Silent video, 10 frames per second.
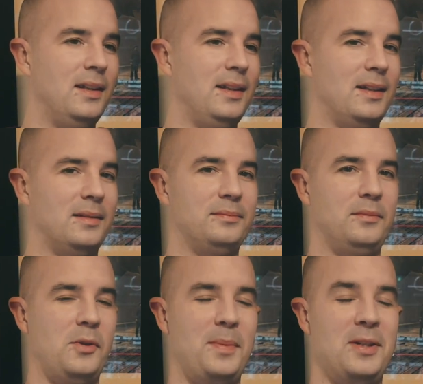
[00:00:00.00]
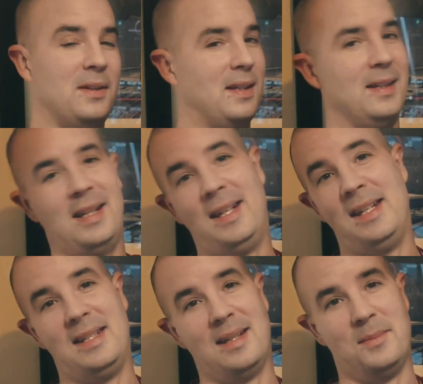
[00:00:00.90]
Yeah, won't be doing that again
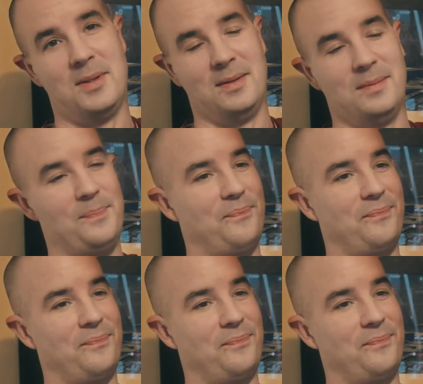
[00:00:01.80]
anytime soon.